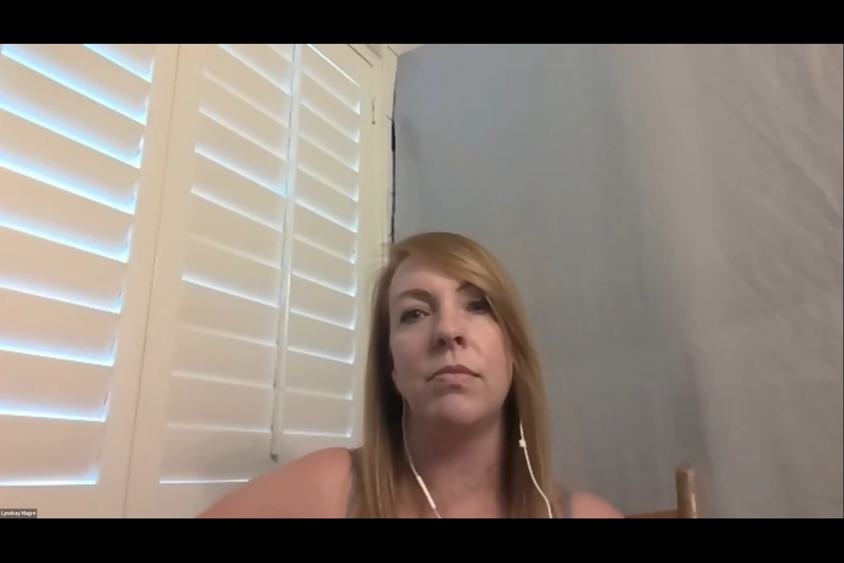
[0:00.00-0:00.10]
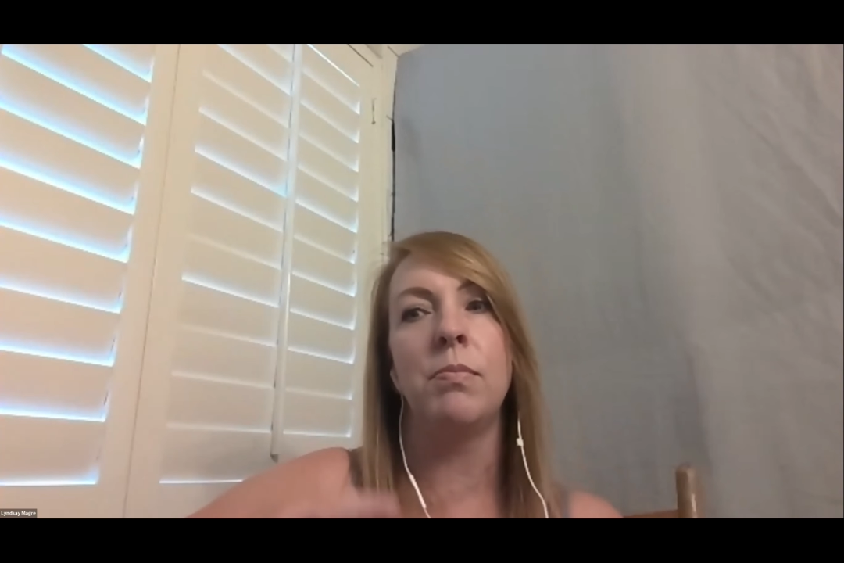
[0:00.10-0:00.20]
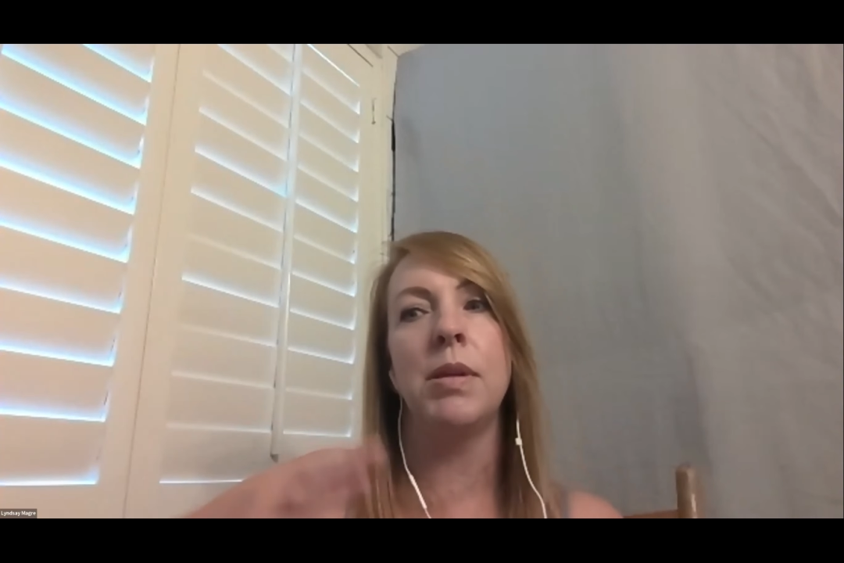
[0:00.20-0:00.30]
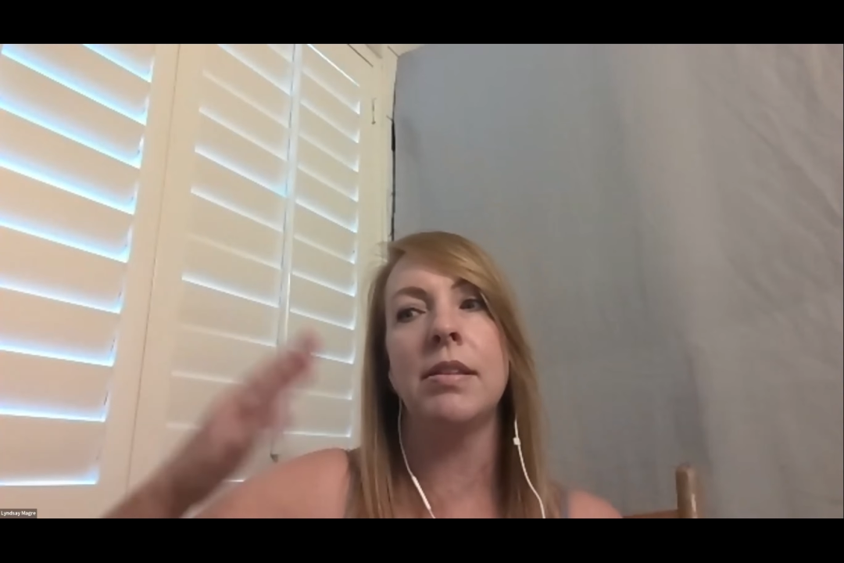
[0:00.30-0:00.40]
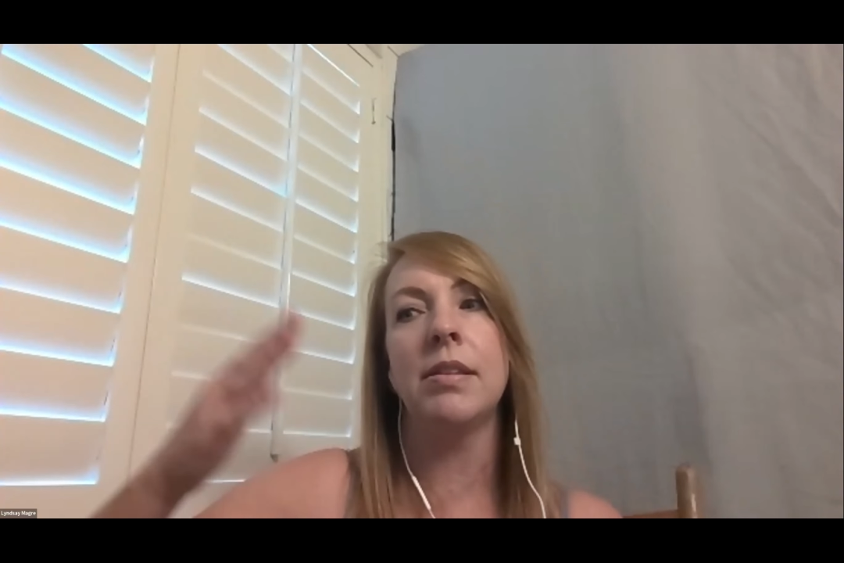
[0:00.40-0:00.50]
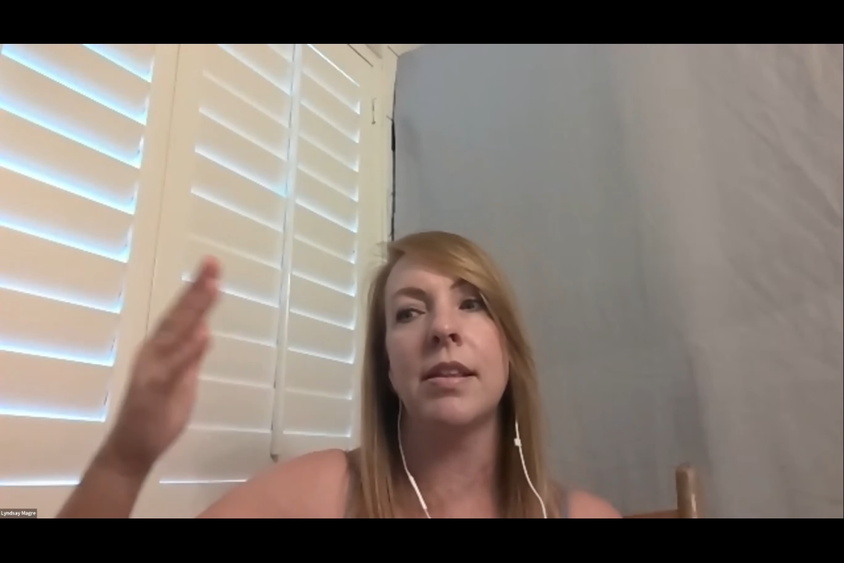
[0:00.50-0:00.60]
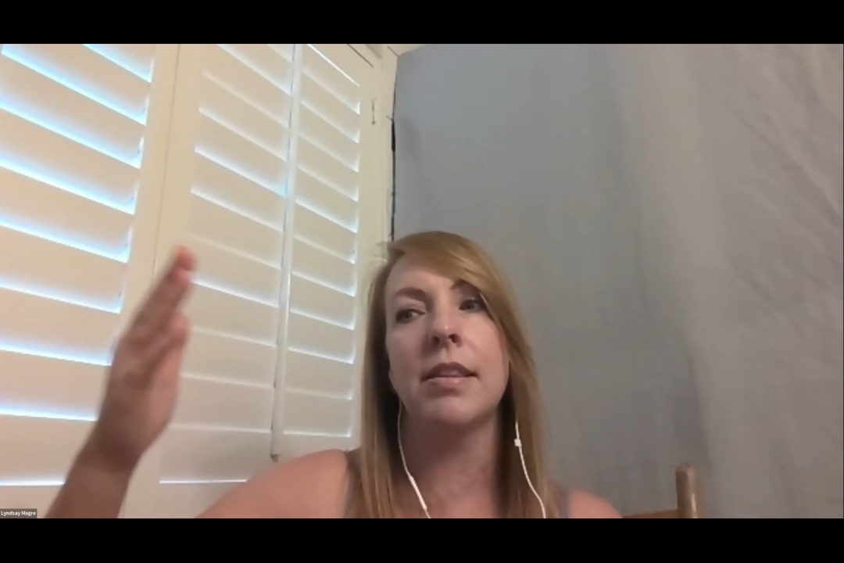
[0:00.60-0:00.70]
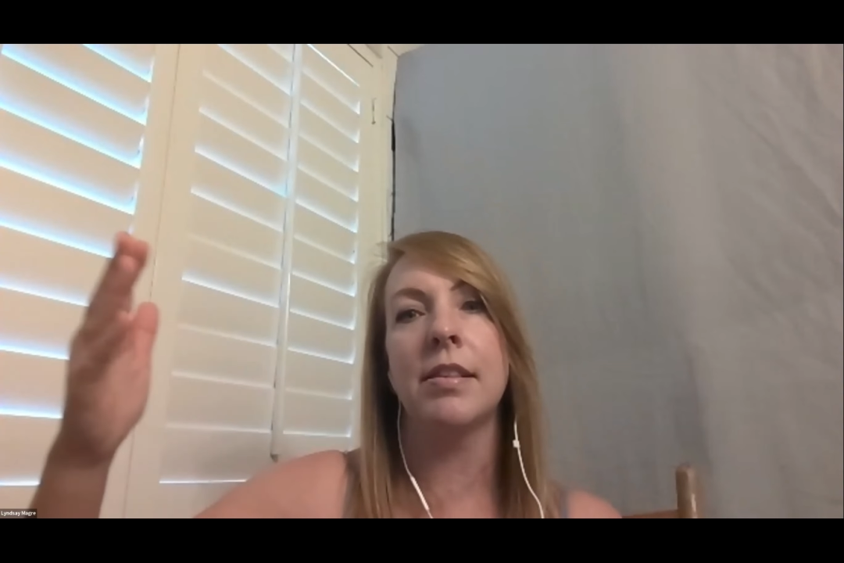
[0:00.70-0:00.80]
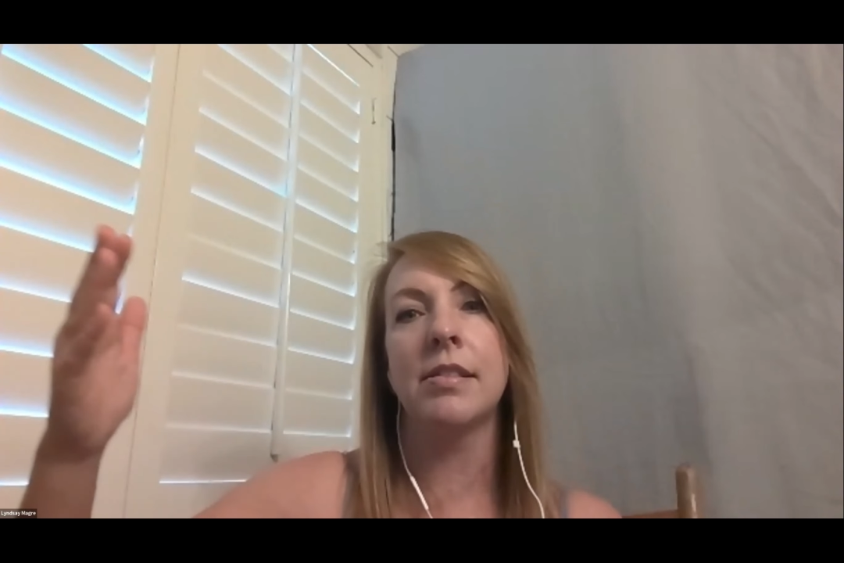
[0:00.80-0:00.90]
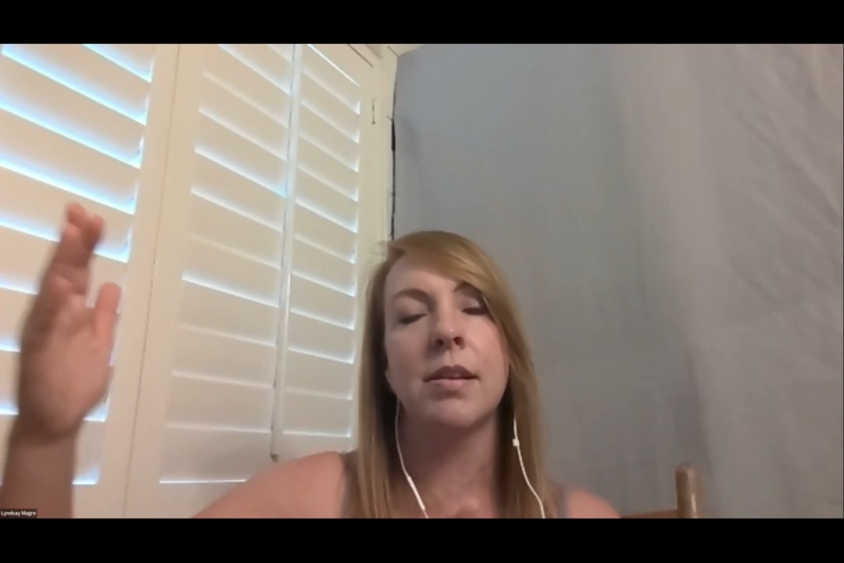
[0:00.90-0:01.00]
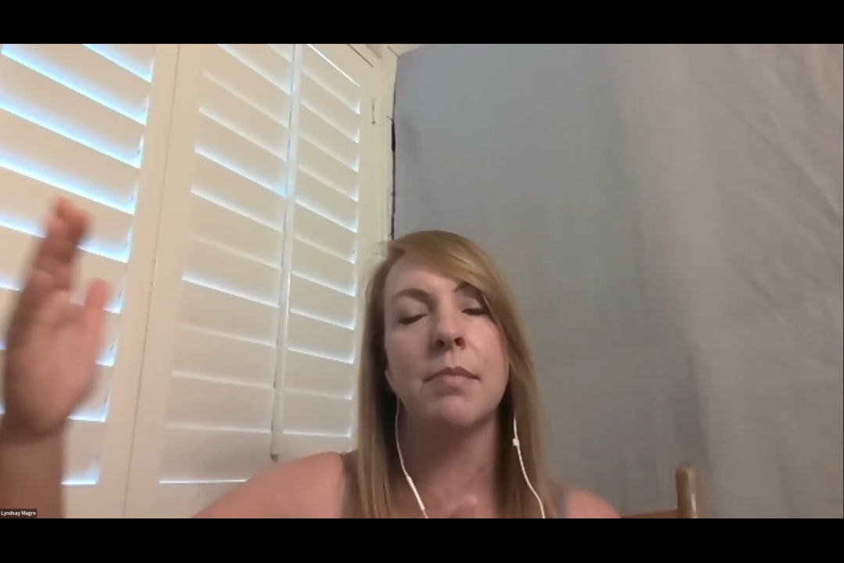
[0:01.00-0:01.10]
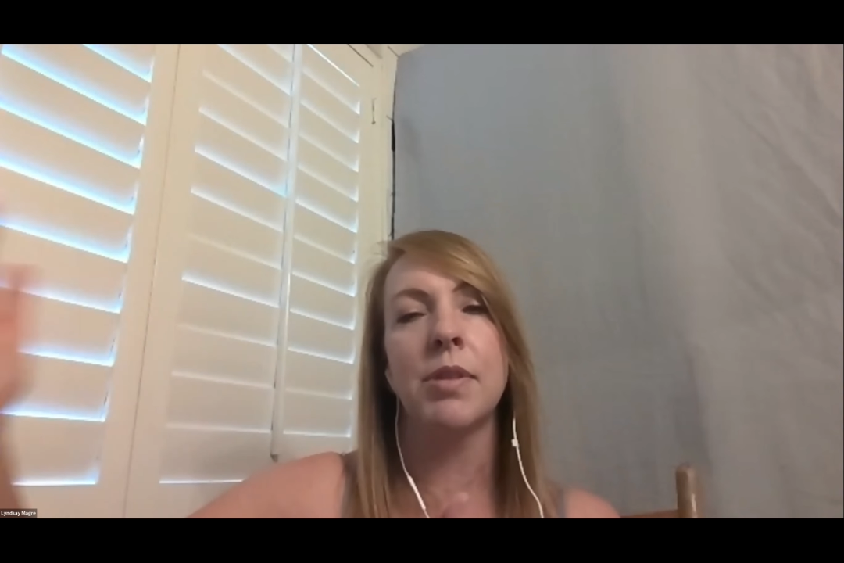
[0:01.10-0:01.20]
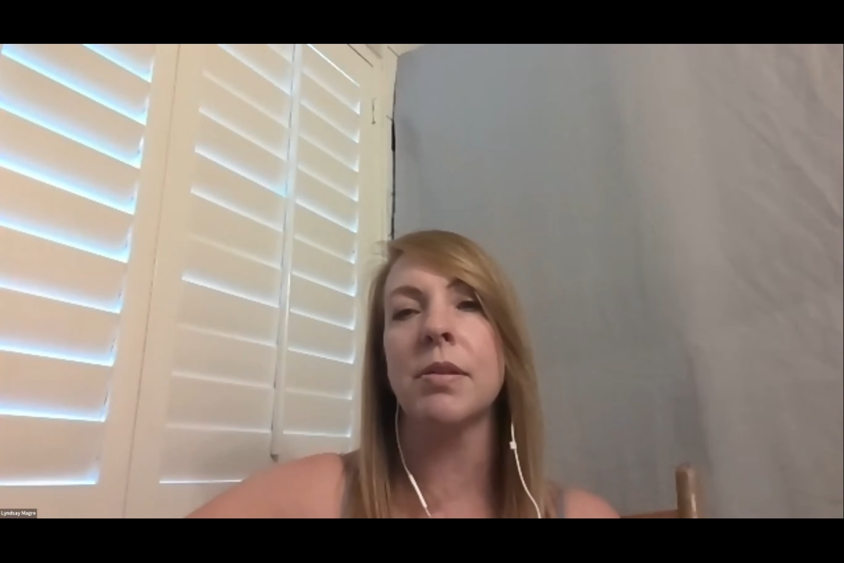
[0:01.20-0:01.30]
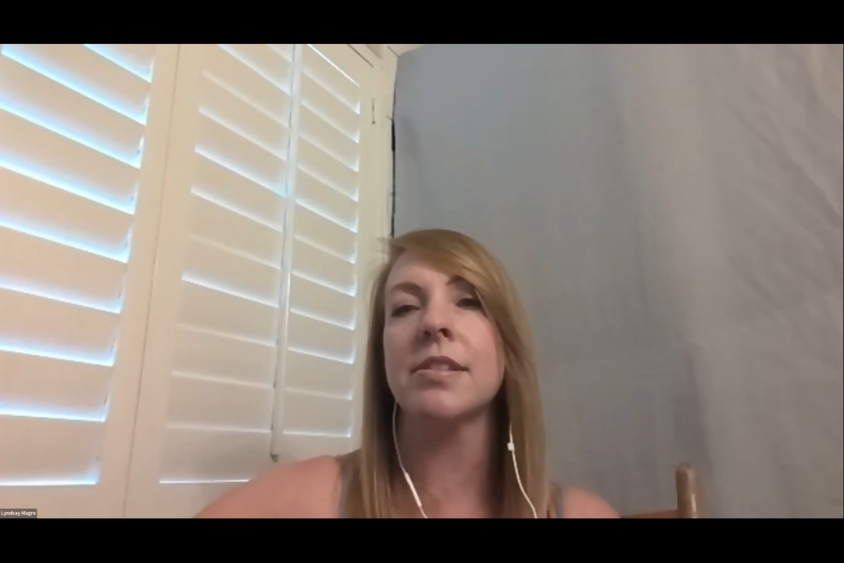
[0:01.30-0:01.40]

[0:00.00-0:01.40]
mean that something